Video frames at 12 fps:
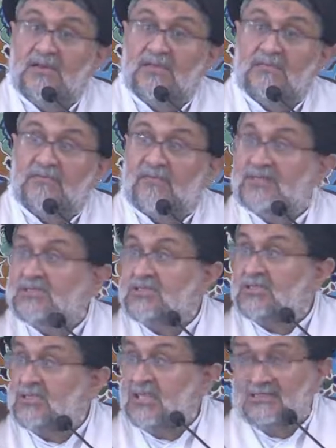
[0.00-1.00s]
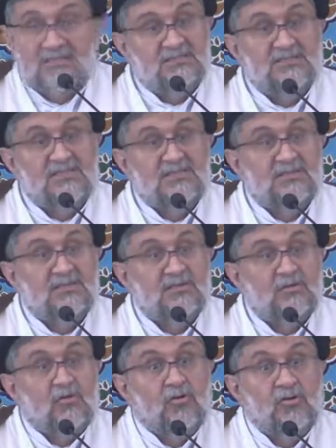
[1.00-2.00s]
First, as I said,
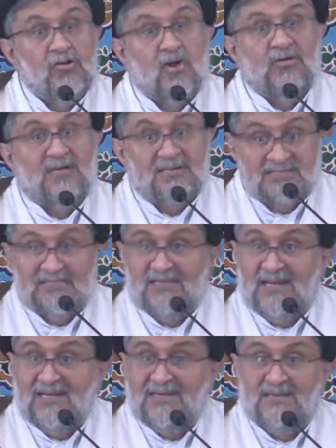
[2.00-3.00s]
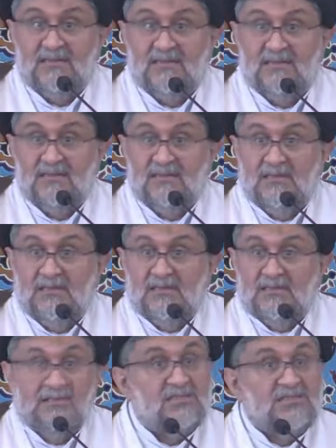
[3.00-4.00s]
could not understand
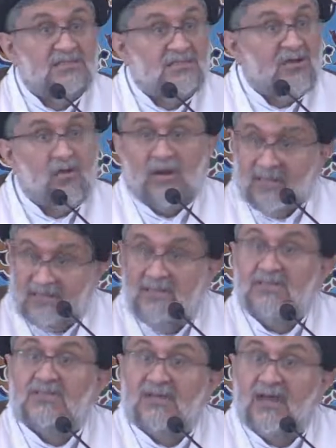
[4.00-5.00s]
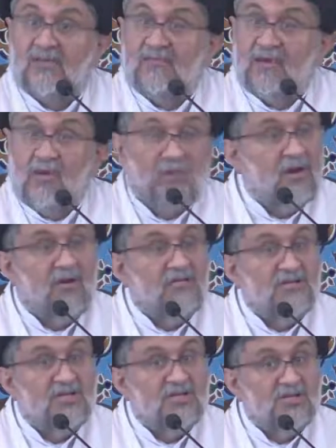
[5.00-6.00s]
this or at least rare phenomena of
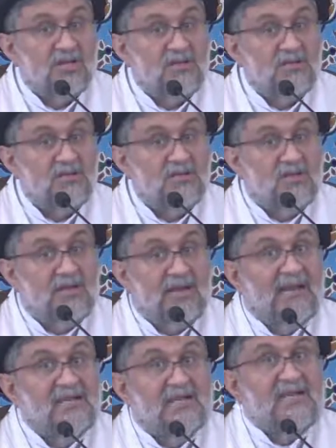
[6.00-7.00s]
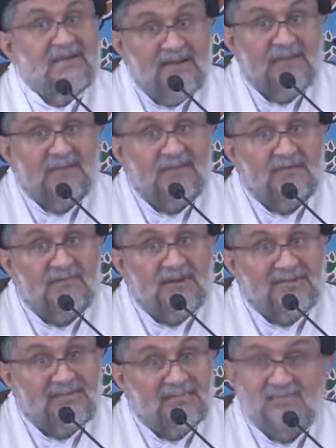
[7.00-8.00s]
nature and created
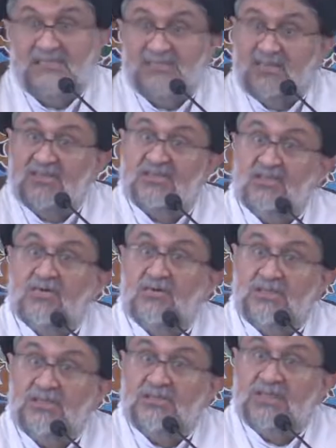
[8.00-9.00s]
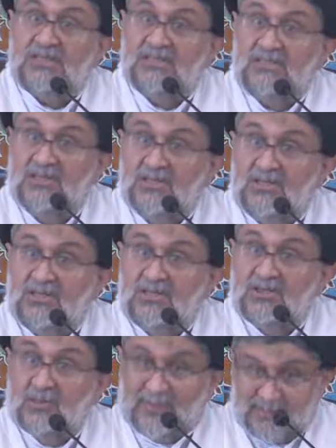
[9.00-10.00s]
fantasies and stories and
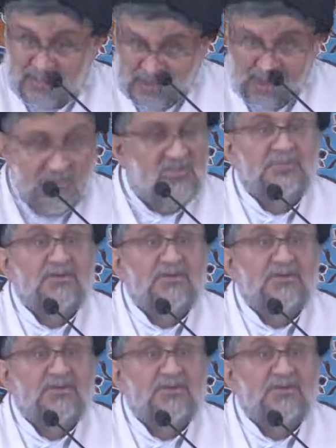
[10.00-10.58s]
superstitions.